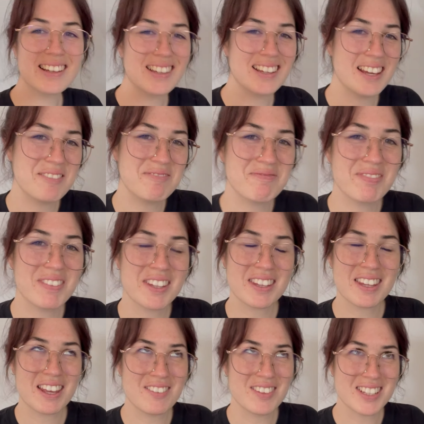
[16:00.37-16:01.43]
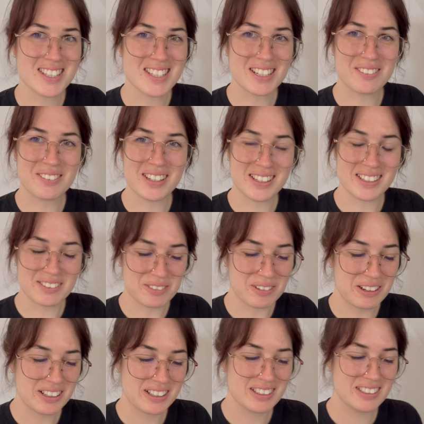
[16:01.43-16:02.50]
I'm having a sick week at
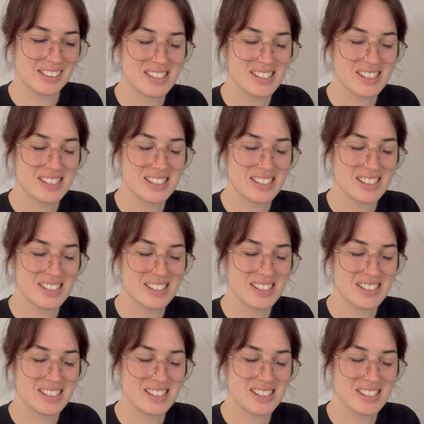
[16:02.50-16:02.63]
work,